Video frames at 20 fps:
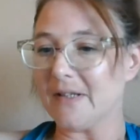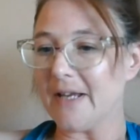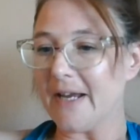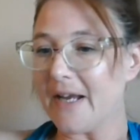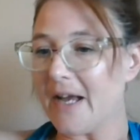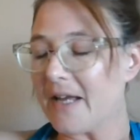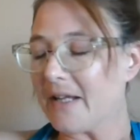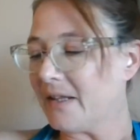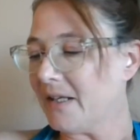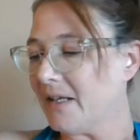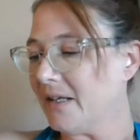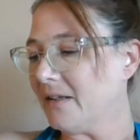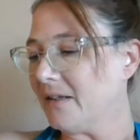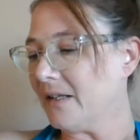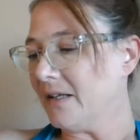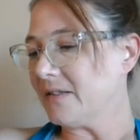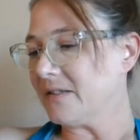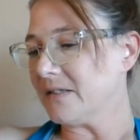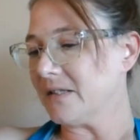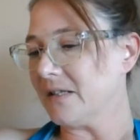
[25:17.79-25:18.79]
Like I think
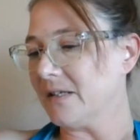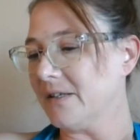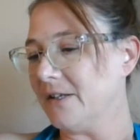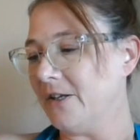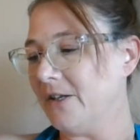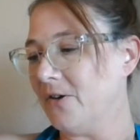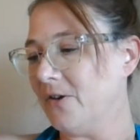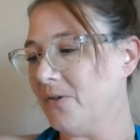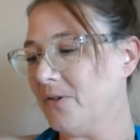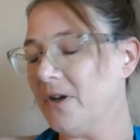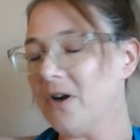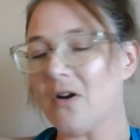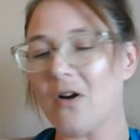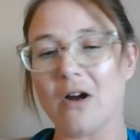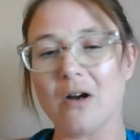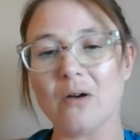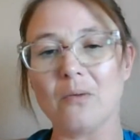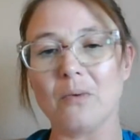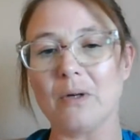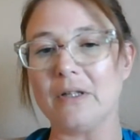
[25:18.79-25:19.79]
that there
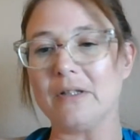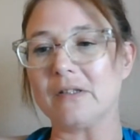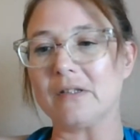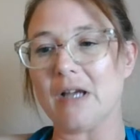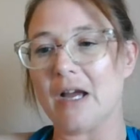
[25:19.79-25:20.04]
are ones